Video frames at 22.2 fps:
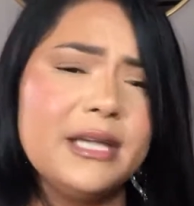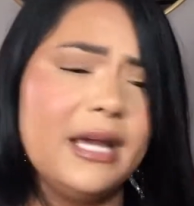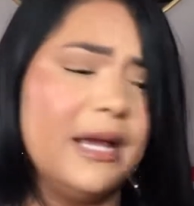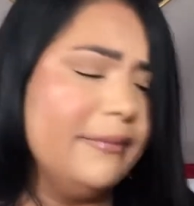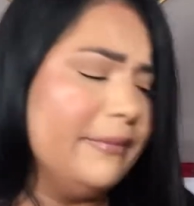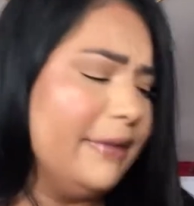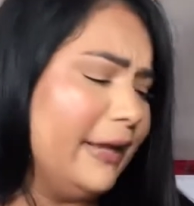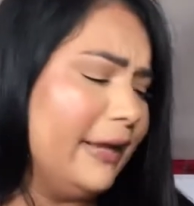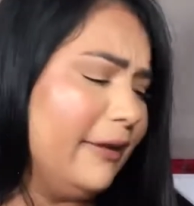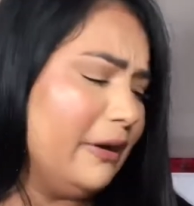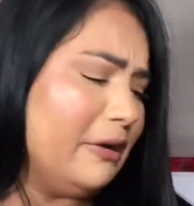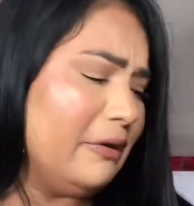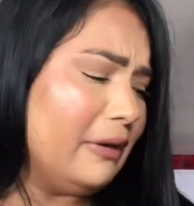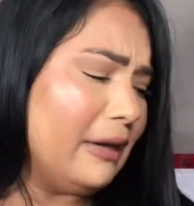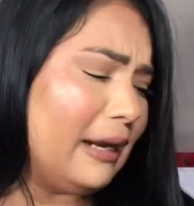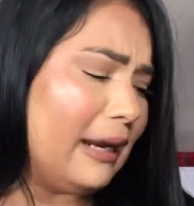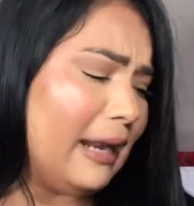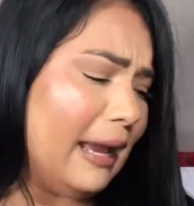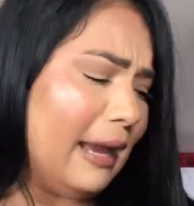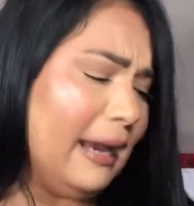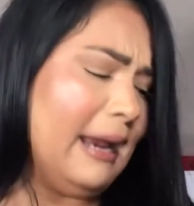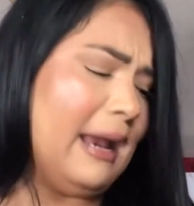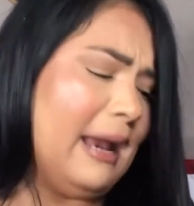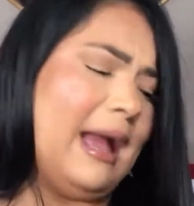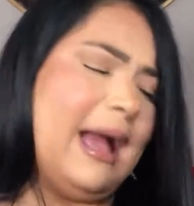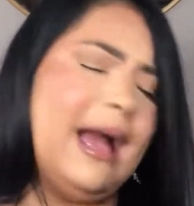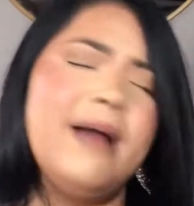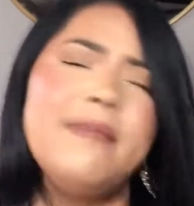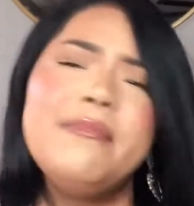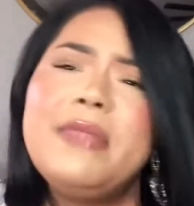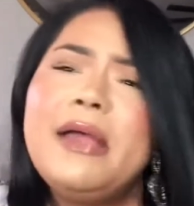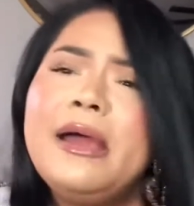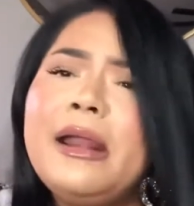I'm not even gonna lie,
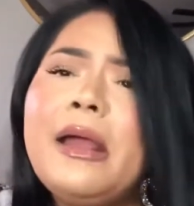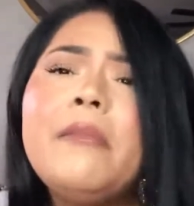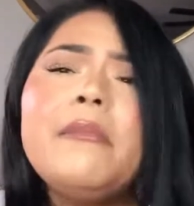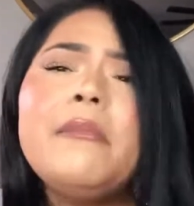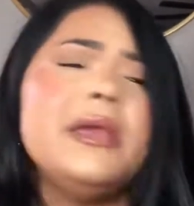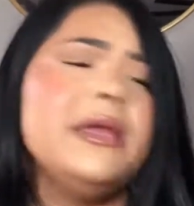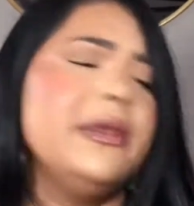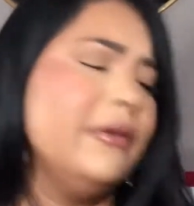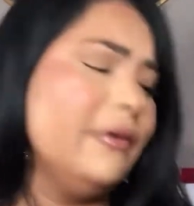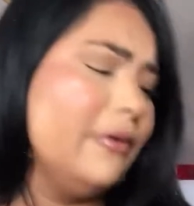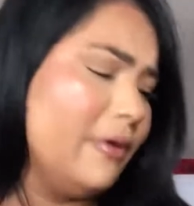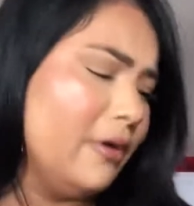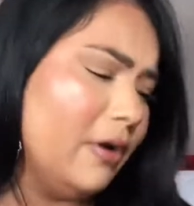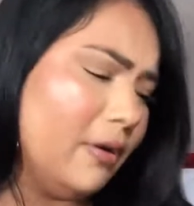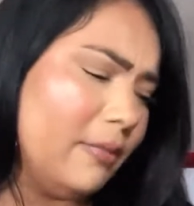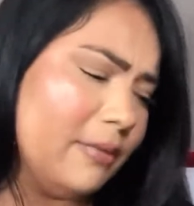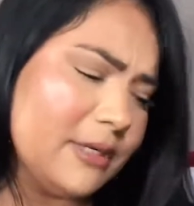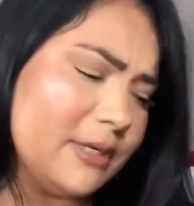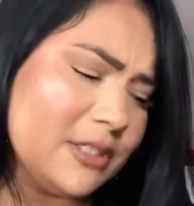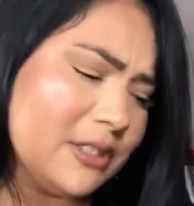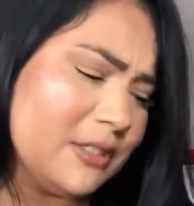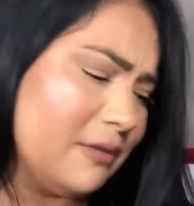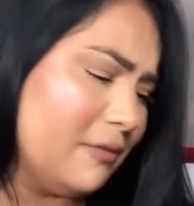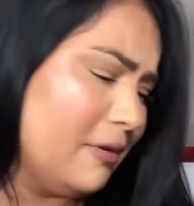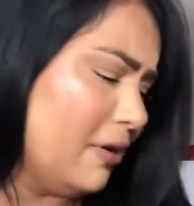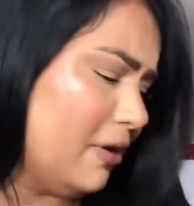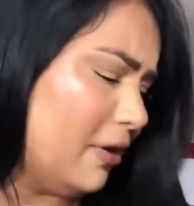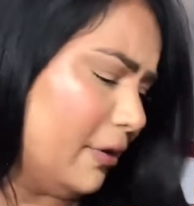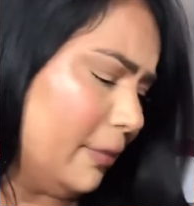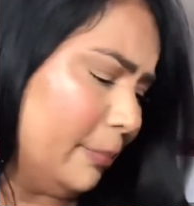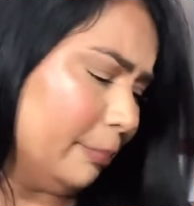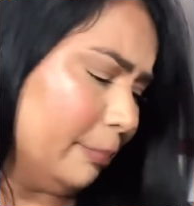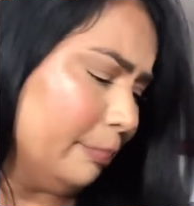I'm not a medium coverage
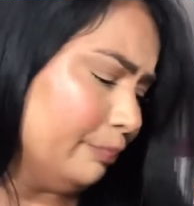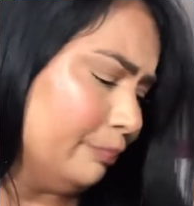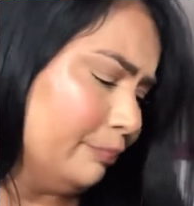girl.